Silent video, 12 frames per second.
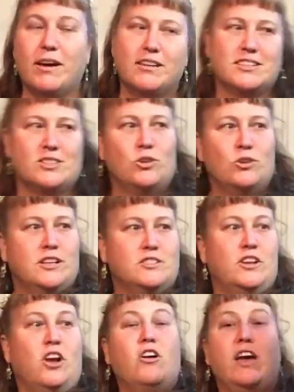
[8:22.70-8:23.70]
I'll just hold on to
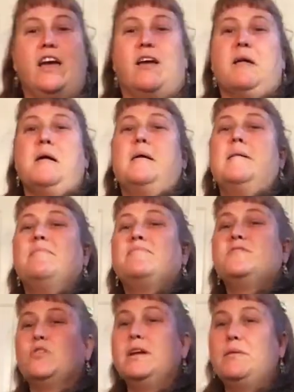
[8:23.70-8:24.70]
it. Okay,
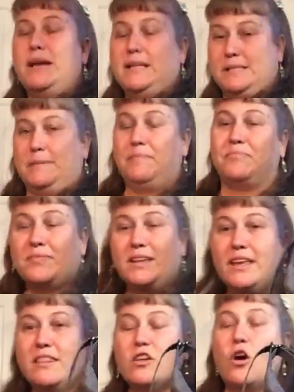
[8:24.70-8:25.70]
so anyways,
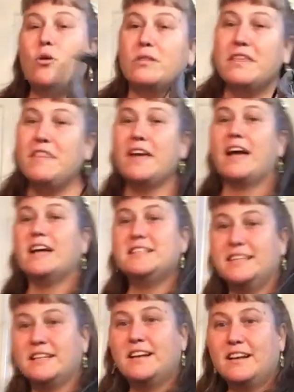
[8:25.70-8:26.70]
the only thing I
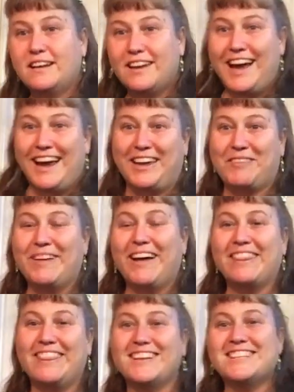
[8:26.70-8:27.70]
didn't like
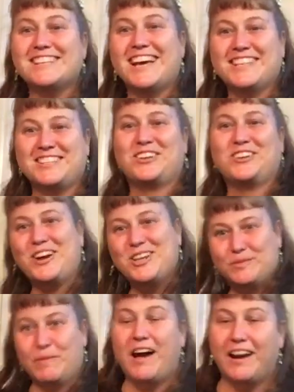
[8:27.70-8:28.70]
about this as a
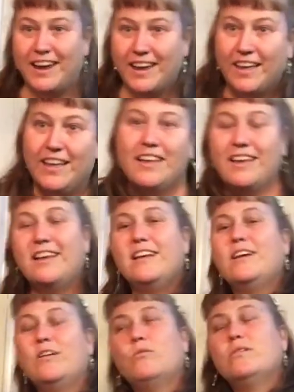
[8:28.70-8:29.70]
crossbody,
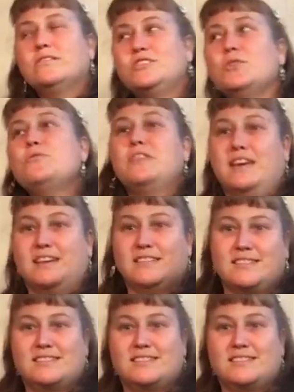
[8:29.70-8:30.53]
two things.